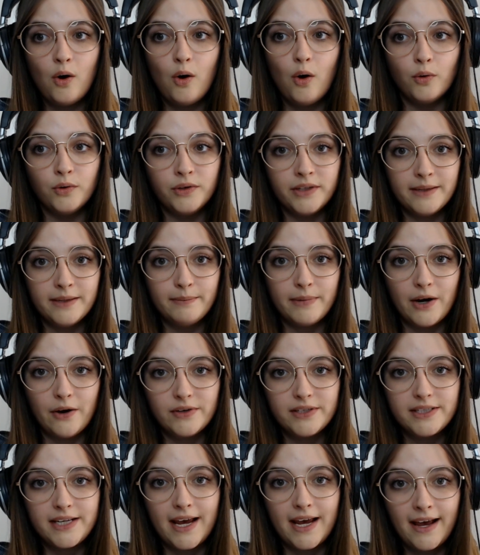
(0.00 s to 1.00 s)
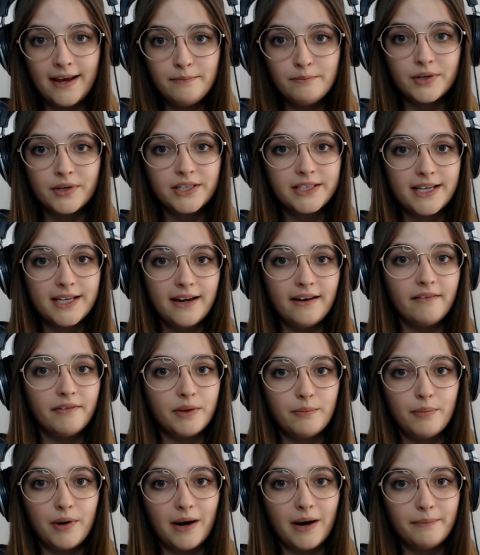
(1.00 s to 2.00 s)
Only about 10%
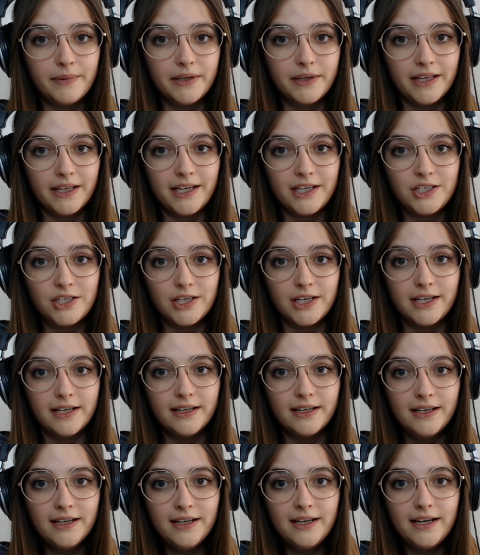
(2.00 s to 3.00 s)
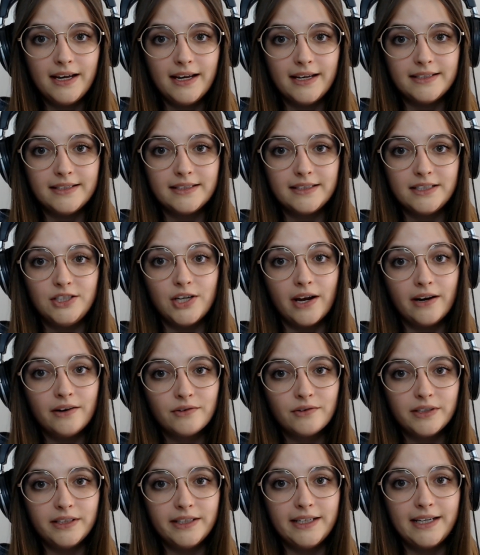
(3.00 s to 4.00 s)
of the population is
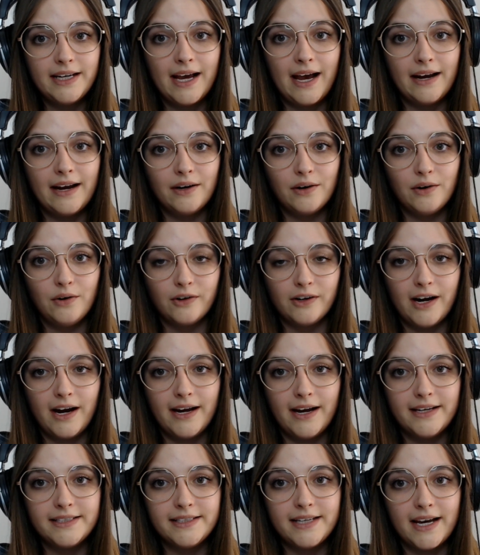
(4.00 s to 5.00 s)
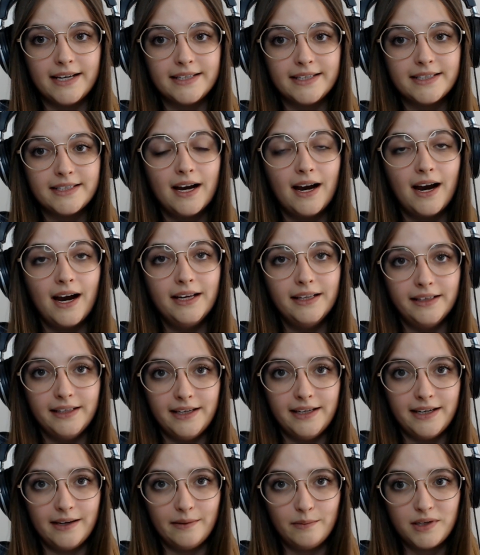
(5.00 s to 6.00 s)
generally categorized as
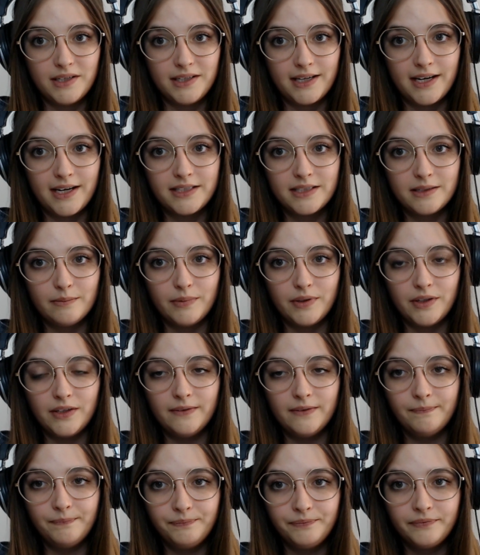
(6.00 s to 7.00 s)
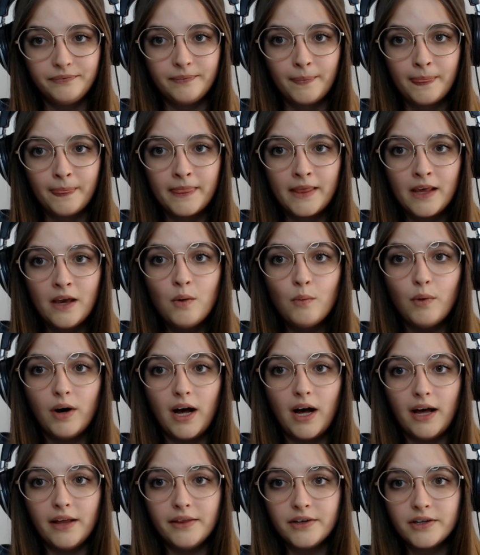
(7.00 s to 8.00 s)
highly hypnotizable,
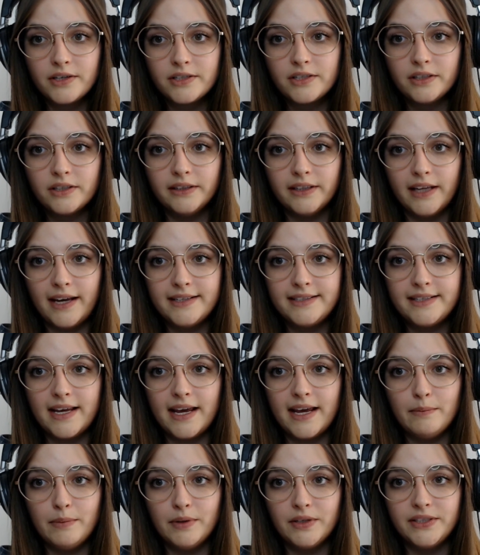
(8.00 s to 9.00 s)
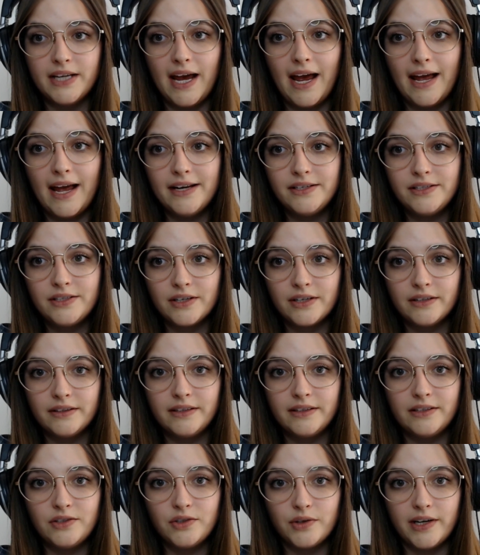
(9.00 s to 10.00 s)
while others are less able to enter
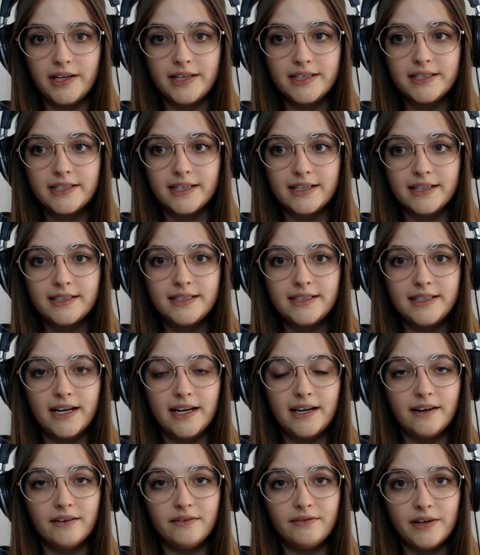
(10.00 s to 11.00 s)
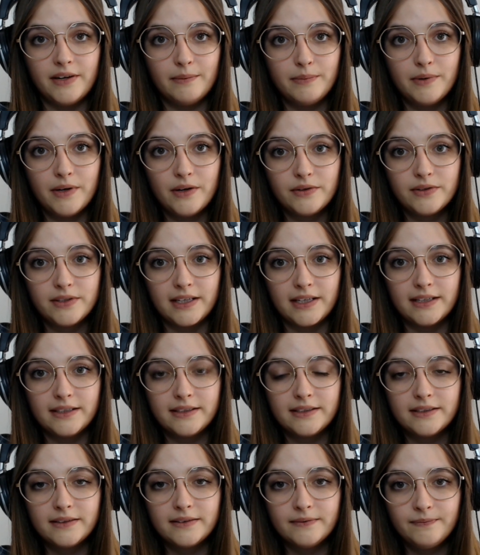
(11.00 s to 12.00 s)
the trance-like state of
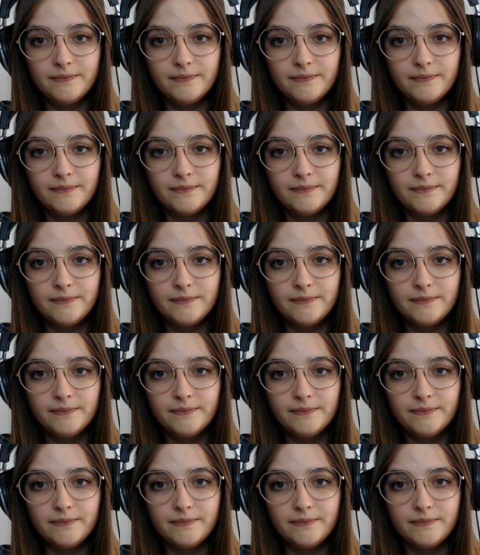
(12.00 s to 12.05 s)
hypnosis.